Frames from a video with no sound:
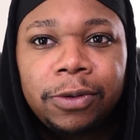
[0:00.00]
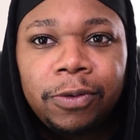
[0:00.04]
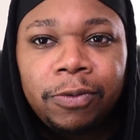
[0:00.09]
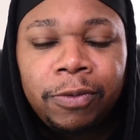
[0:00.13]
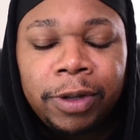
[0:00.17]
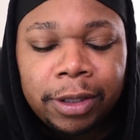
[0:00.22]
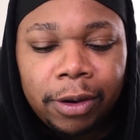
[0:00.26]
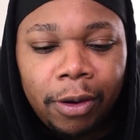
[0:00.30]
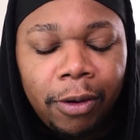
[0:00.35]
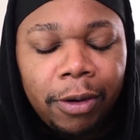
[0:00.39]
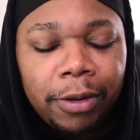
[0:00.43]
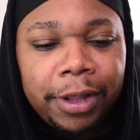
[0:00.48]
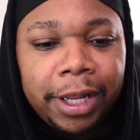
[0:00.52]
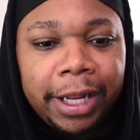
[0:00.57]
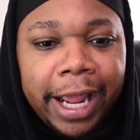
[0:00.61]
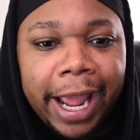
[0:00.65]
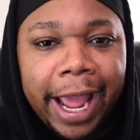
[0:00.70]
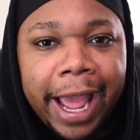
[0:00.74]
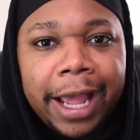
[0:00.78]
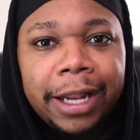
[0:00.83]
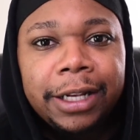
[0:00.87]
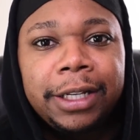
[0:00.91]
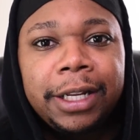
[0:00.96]
with all the
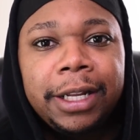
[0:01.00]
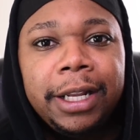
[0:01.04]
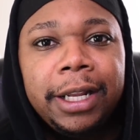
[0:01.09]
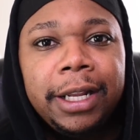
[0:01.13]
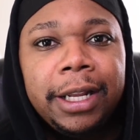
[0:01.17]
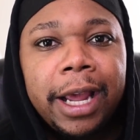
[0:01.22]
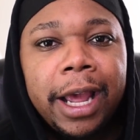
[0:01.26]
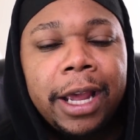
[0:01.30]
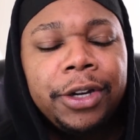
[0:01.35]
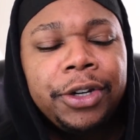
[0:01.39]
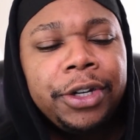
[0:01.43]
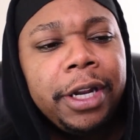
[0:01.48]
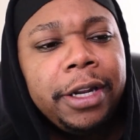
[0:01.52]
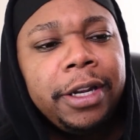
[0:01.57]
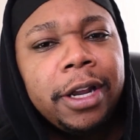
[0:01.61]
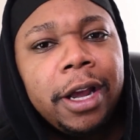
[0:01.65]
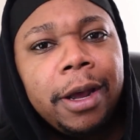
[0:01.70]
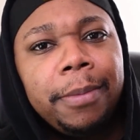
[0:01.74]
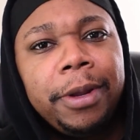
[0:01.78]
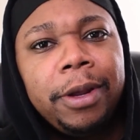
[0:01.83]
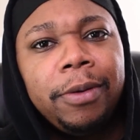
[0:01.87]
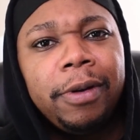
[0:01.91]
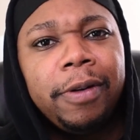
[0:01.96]

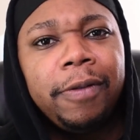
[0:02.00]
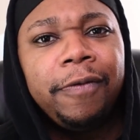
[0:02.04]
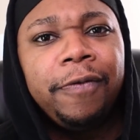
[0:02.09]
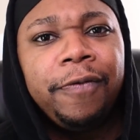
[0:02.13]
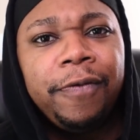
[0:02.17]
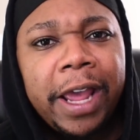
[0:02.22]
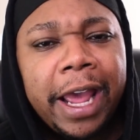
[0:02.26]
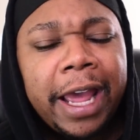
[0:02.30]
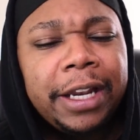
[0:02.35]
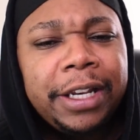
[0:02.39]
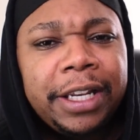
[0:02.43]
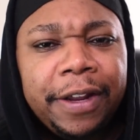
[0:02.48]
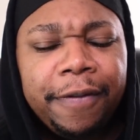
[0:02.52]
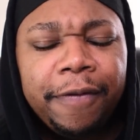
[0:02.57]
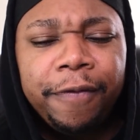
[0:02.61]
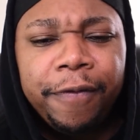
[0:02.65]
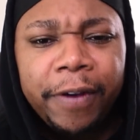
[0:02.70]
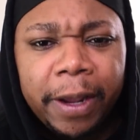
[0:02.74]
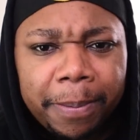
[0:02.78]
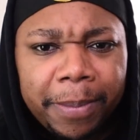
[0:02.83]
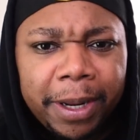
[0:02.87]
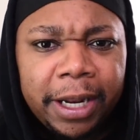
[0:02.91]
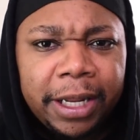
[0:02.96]
anti-SJW and
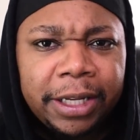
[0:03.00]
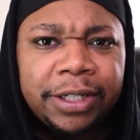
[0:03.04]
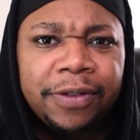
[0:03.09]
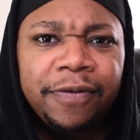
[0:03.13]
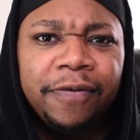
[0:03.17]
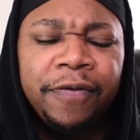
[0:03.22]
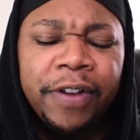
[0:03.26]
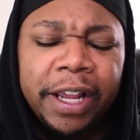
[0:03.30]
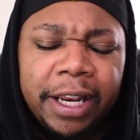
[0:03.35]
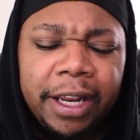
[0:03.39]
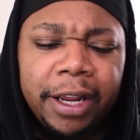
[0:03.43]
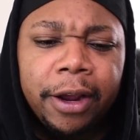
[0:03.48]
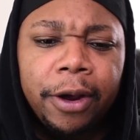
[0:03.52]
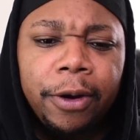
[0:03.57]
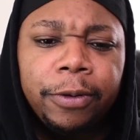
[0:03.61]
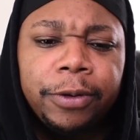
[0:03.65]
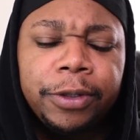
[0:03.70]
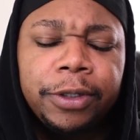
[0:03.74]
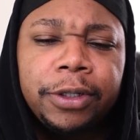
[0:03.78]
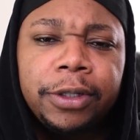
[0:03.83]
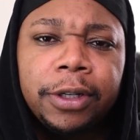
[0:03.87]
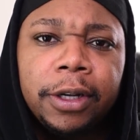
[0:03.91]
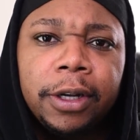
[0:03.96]
anti-feminist
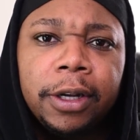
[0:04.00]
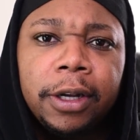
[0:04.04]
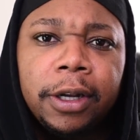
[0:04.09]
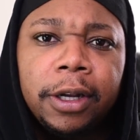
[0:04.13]
videos